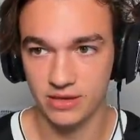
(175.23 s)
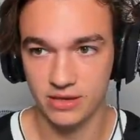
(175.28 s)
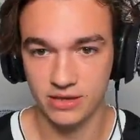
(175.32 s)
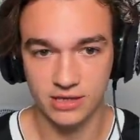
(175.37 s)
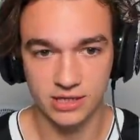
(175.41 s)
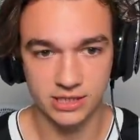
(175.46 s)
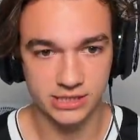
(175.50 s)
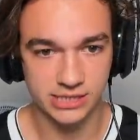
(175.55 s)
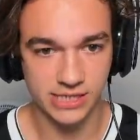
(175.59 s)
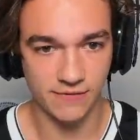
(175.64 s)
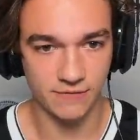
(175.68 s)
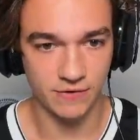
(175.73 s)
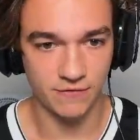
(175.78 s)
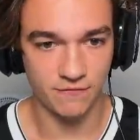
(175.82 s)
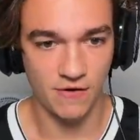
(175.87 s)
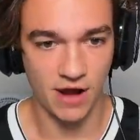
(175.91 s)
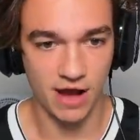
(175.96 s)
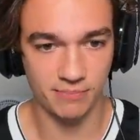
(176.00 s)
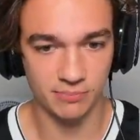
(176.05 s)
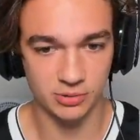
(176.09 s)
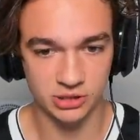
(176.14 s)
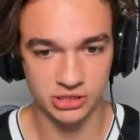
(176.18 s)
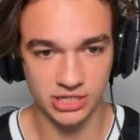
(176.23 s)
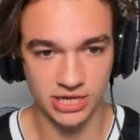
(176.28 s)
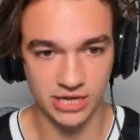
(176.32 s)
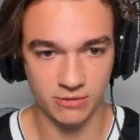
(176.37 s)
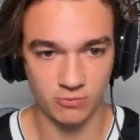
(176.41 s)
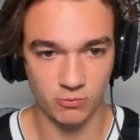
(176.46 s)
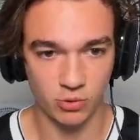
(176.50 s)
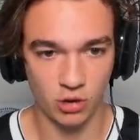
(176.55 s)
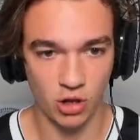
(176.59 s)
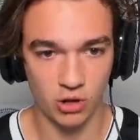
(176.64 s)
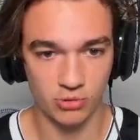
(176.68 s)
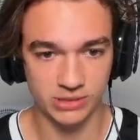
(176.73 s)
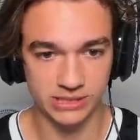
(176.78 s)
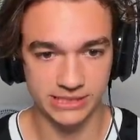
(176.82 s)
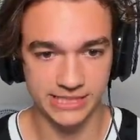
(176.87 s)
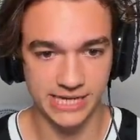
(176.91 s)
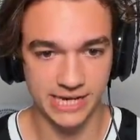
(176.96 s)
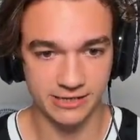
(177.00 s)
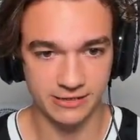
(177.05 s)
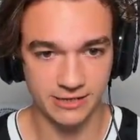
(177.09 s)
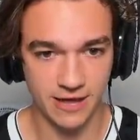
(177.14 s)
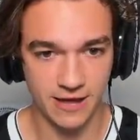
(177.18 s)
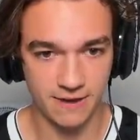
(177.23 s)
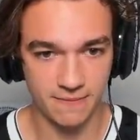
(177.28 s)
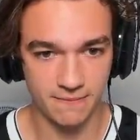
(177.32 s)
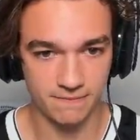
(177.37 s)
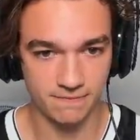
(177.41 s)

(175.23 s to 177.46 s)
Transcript: 75%. We'll always take that.